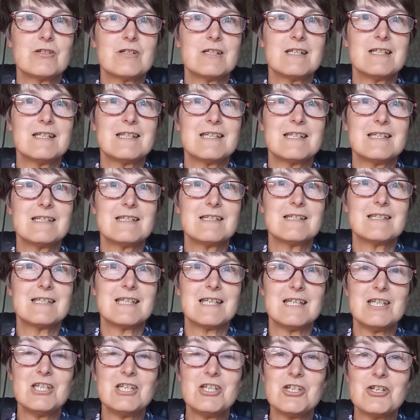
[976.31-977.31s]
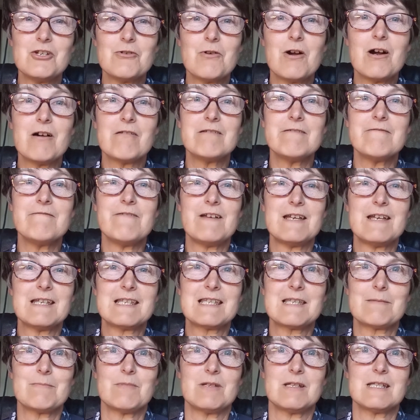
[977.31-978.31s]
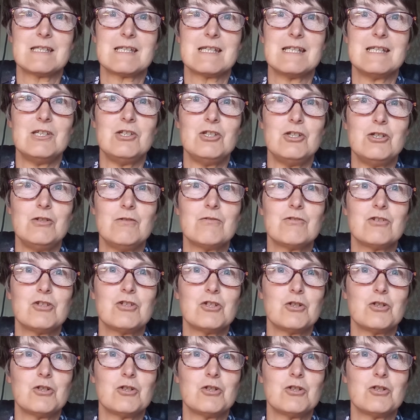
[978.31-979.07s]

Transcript: continue our investment in youth,